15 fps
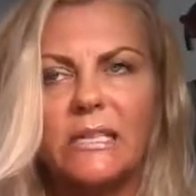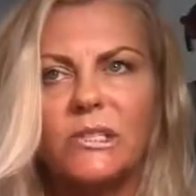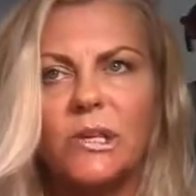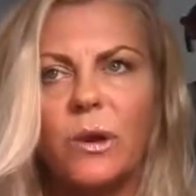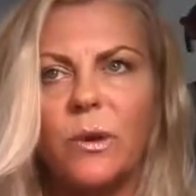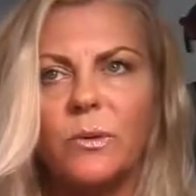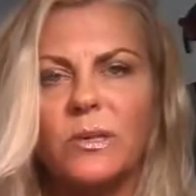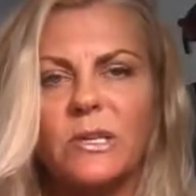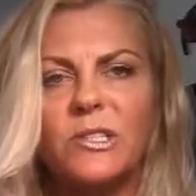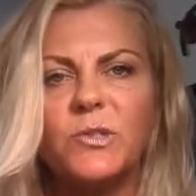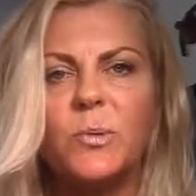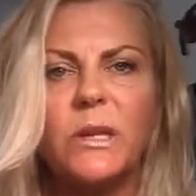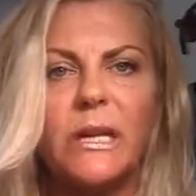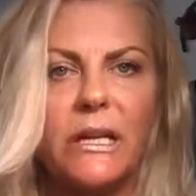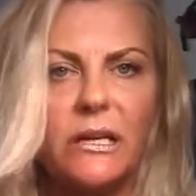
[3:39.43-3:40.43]
So this
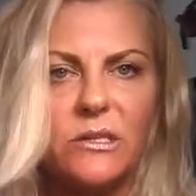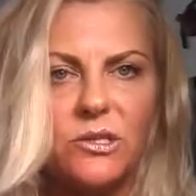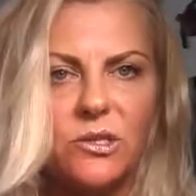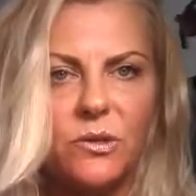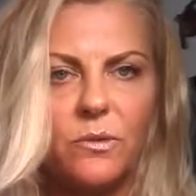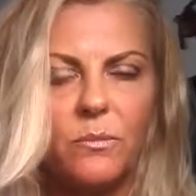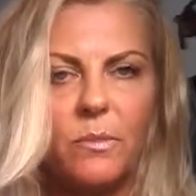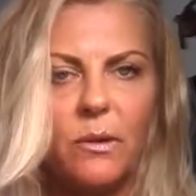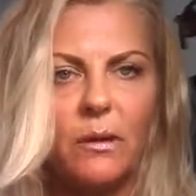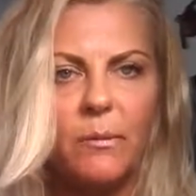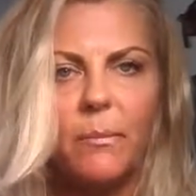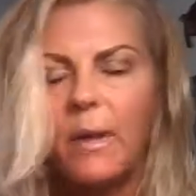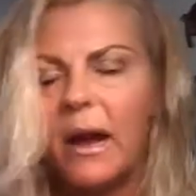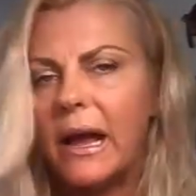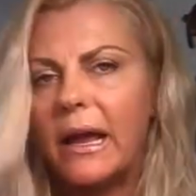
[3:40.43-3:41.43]
really consumed
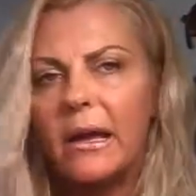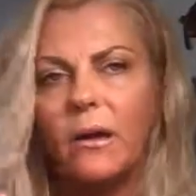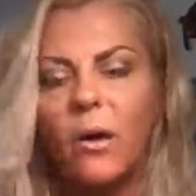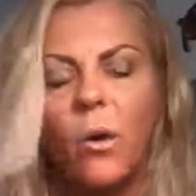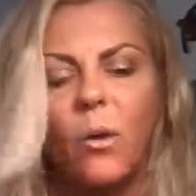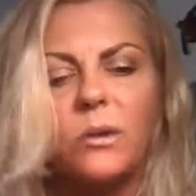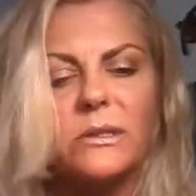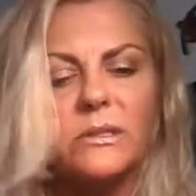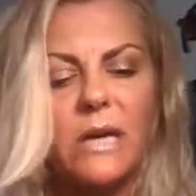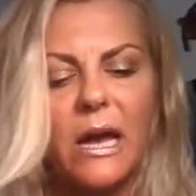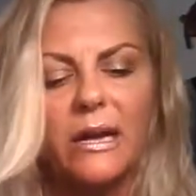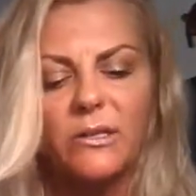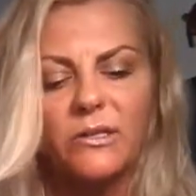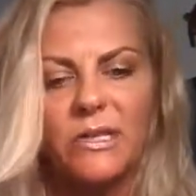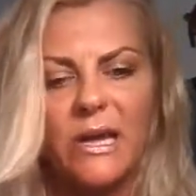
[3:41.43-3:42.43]
my whole
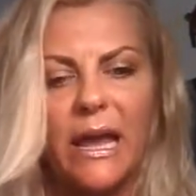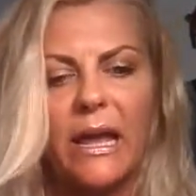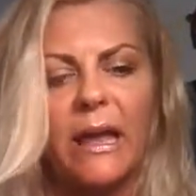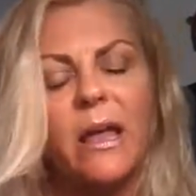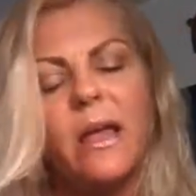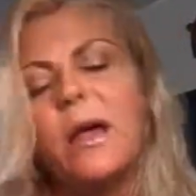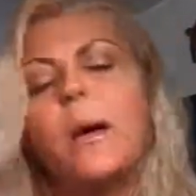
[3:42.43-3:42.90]
entire day.